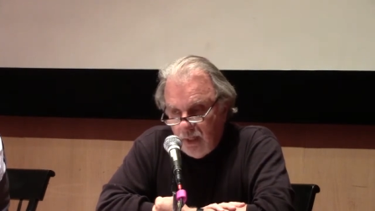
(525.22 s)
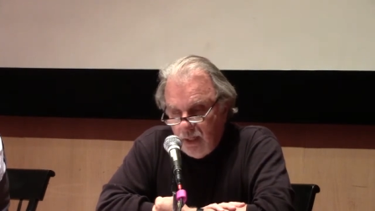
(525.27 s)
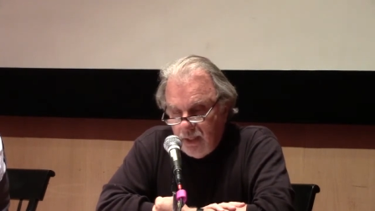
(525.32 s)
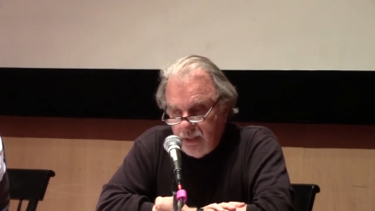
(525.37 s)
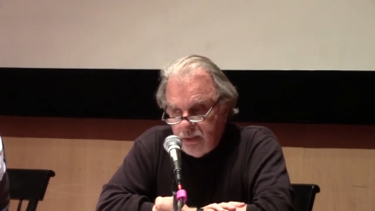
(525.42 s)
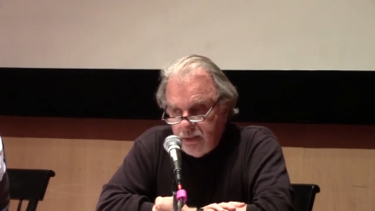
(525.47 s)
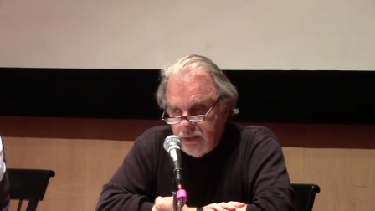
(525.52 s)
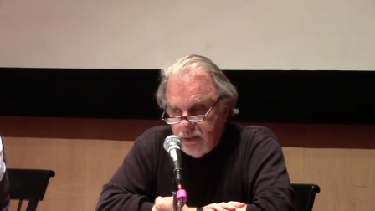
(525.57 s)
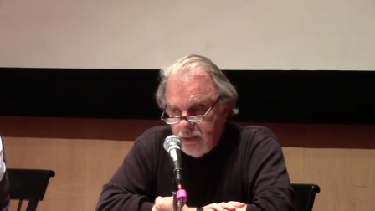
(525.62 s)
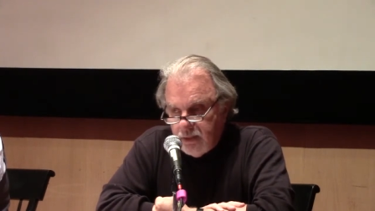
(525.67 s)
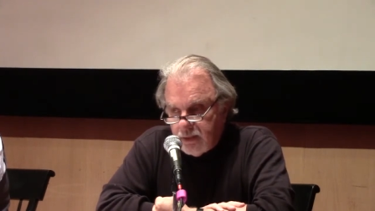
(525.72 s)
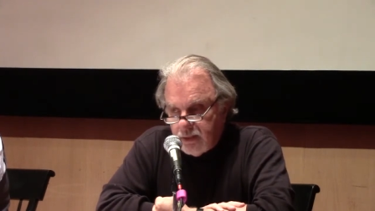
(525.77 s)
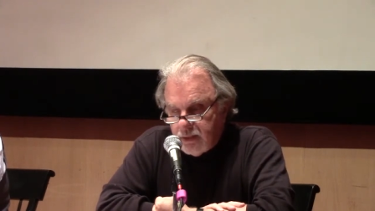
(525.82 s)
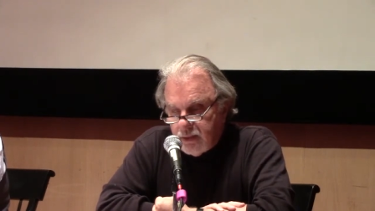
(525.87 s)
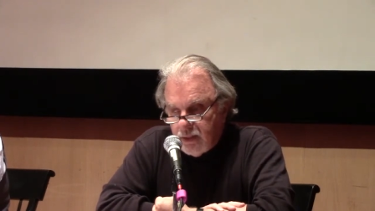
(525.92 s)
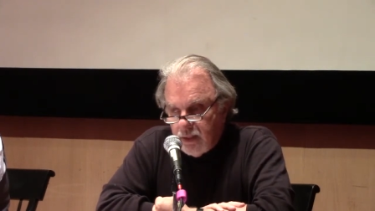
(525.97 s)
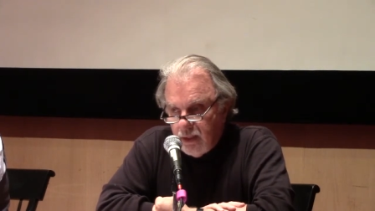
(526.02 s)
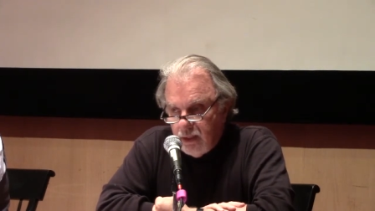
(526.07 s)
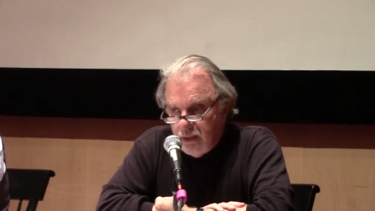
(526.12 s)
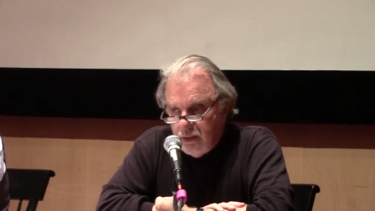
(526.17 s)

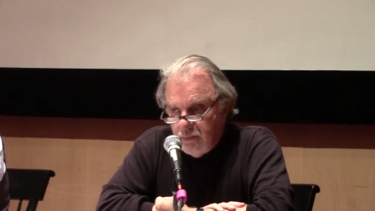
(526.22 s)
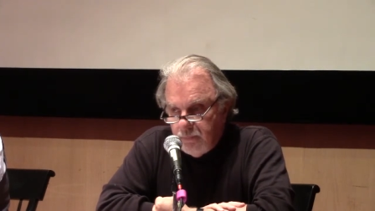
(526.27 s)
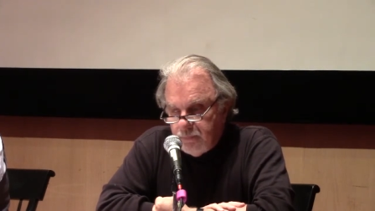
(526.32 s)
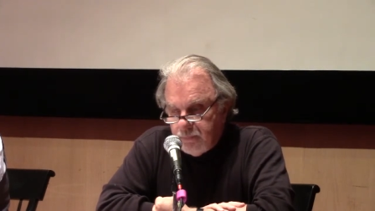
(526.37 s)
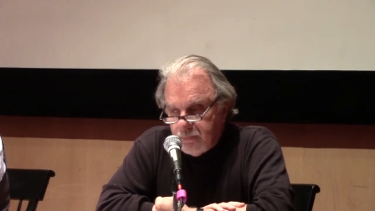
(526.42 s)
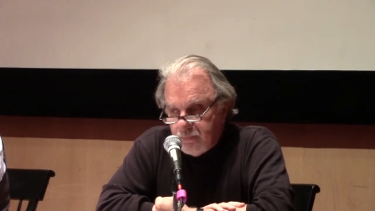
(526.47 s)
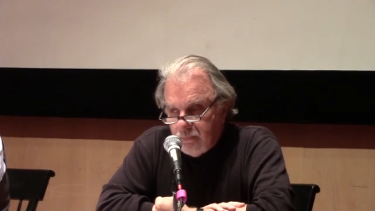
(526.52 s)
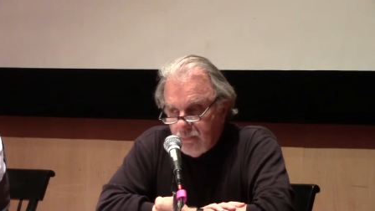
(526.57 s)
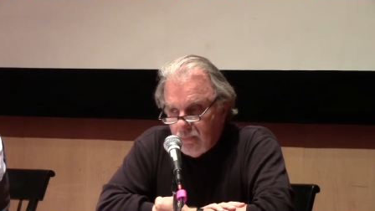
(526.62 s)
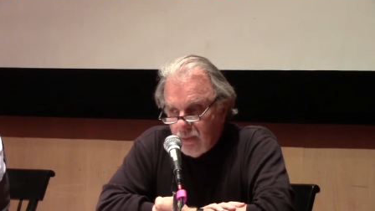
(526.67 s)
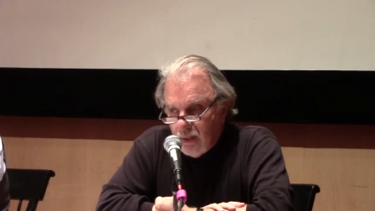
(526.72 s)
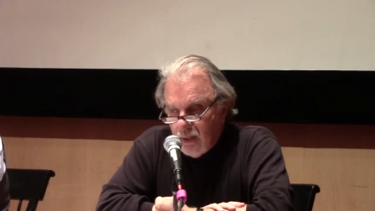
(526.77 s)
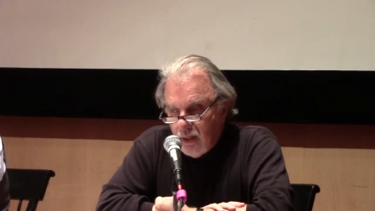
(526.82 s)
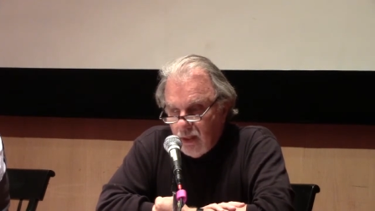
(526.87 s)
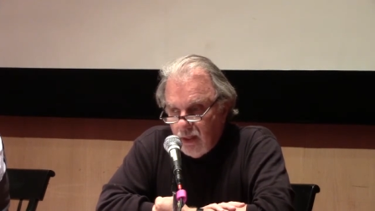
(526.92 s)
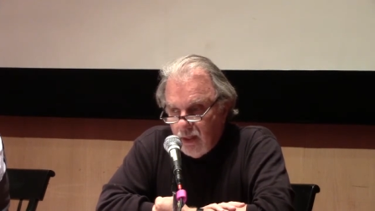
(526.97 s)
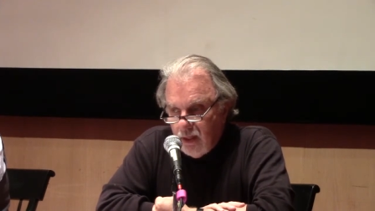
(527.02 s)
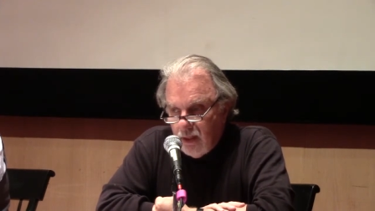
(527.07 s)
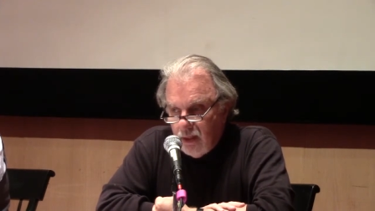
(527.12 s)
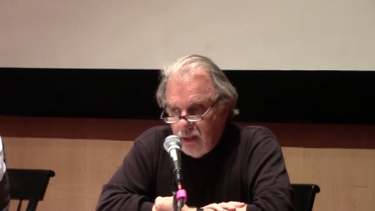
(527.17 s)
ISIS um,
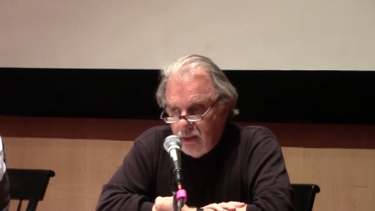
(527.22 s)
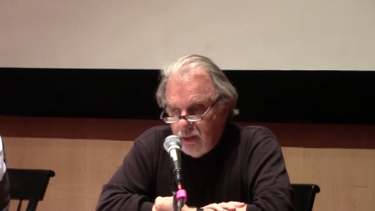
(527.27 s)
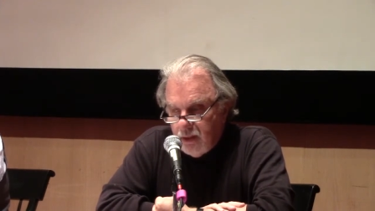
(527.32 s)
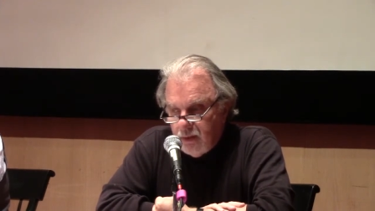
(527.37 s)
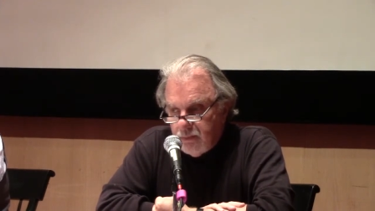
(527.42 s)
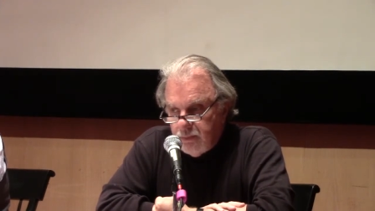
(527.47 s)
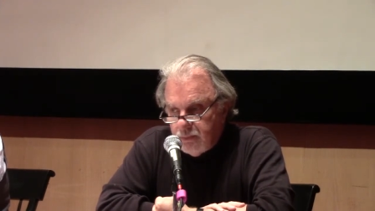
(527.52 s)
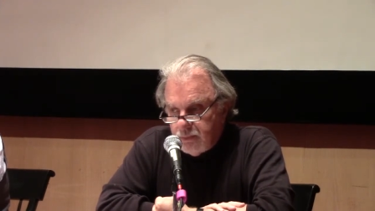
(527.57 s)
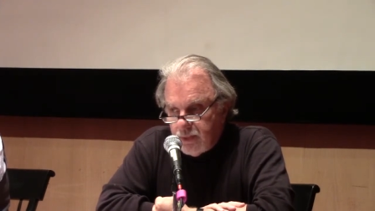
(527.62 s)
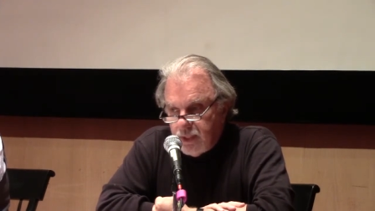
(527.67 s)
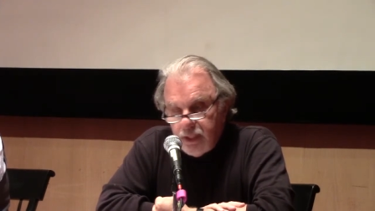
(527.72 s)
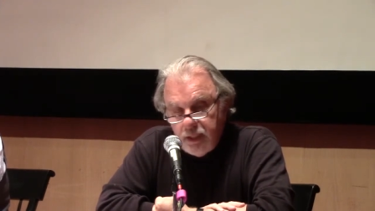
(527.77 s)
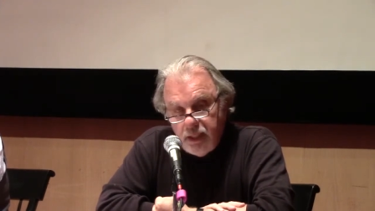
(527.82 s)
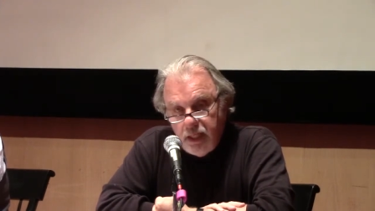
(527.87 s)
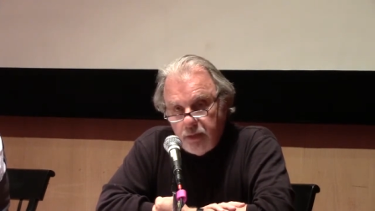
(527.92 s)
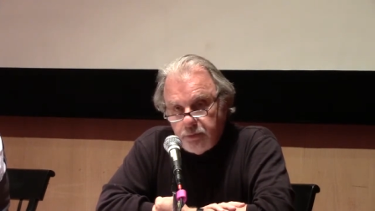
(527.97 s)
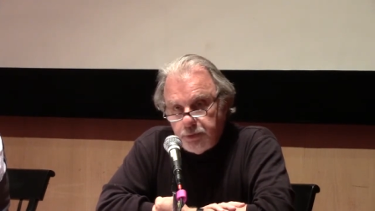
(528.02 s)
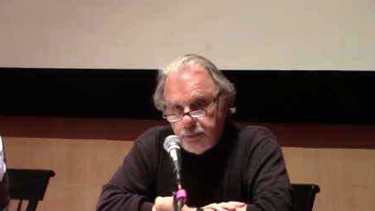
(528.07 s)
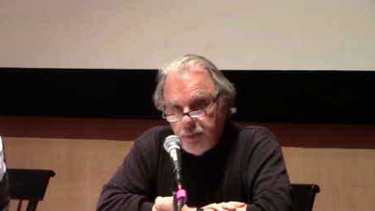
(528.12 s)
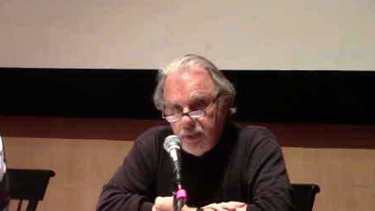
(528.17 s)
um,
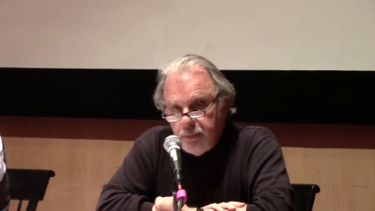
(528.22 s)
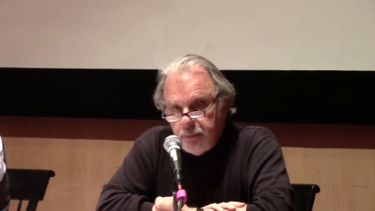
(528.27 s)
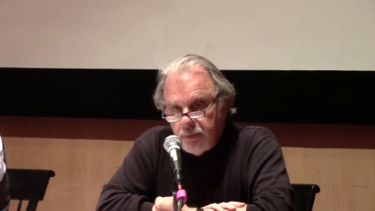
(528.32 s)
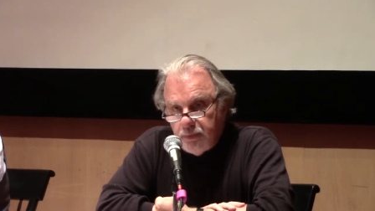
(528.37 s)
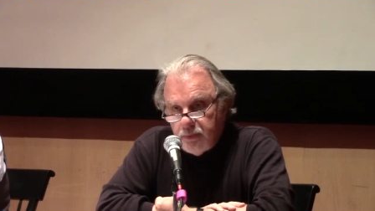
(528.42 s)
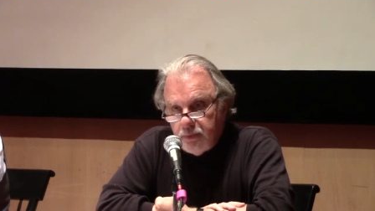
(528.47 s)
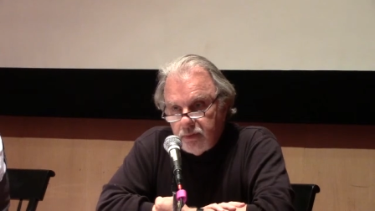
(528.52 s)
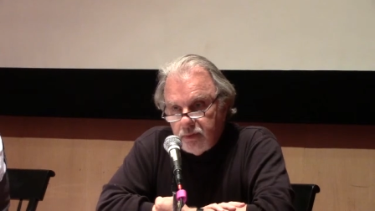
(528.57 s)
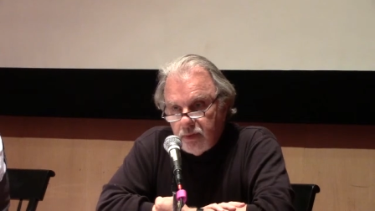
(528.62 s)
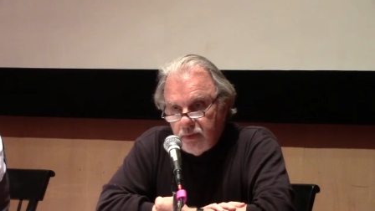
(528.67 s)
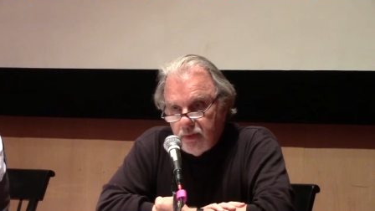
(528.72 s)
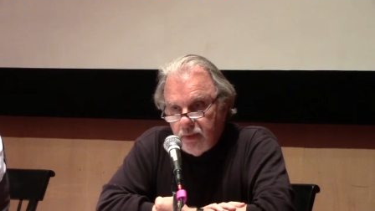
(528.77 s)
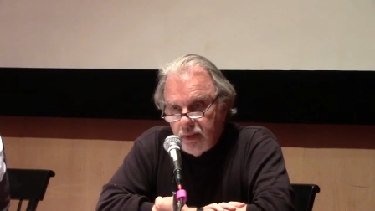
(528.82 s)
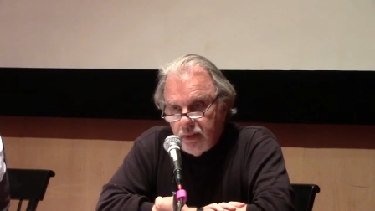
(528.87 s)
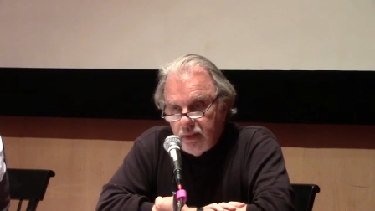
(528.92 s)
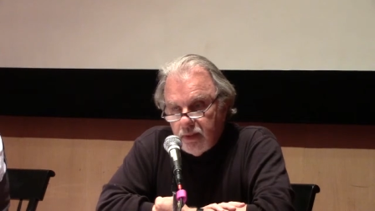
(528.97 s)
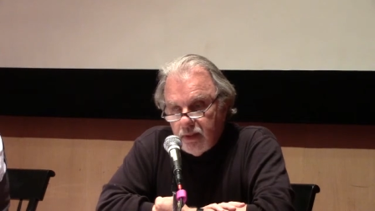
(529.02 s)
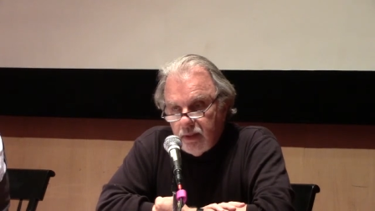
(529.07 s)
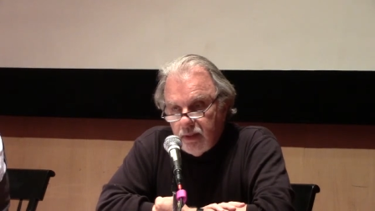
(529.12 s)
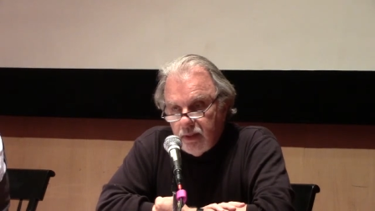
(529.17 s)
kidnaps people,
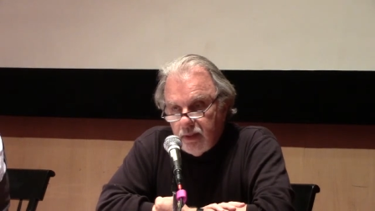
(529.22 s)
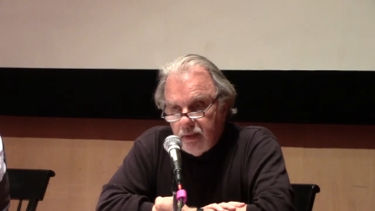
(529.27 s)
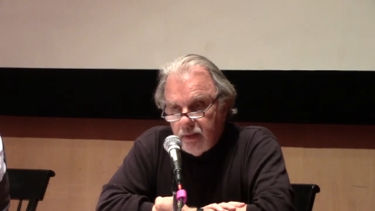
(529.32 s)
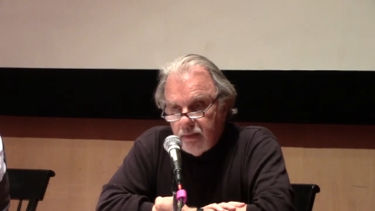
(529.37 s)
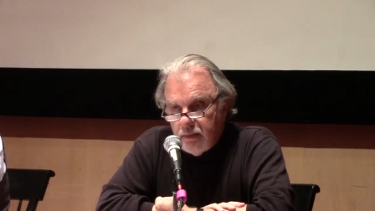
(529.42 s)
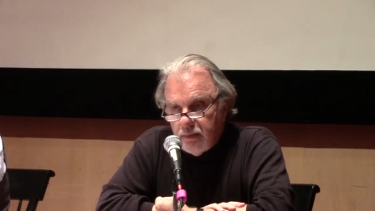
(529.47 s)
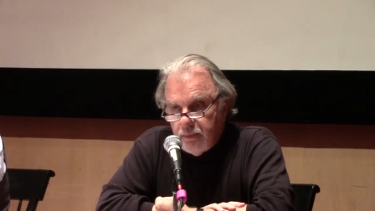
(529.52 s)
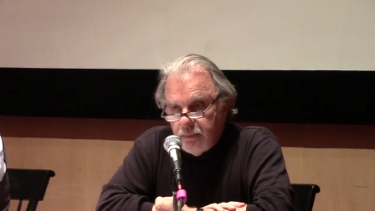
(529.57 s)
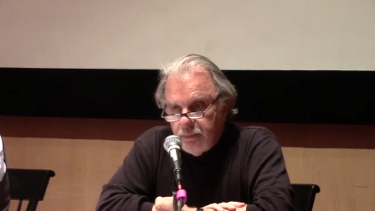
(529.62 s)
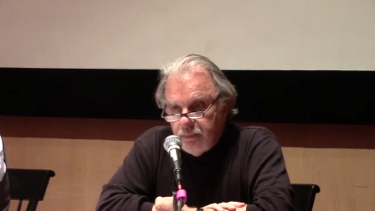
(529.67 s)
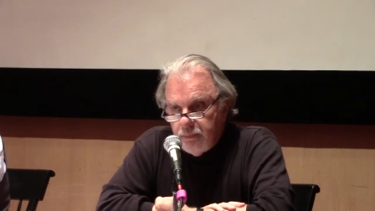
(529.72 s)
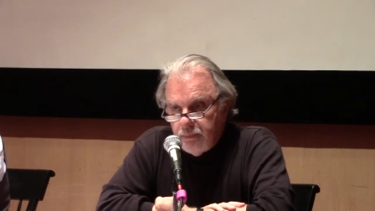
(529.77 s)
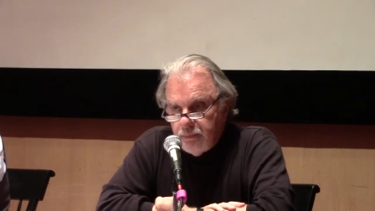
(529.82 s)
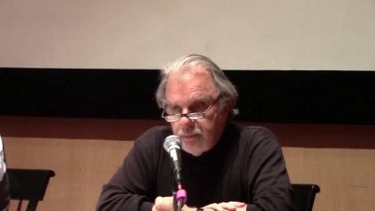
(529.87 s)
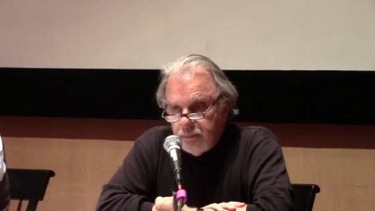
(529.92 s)
um,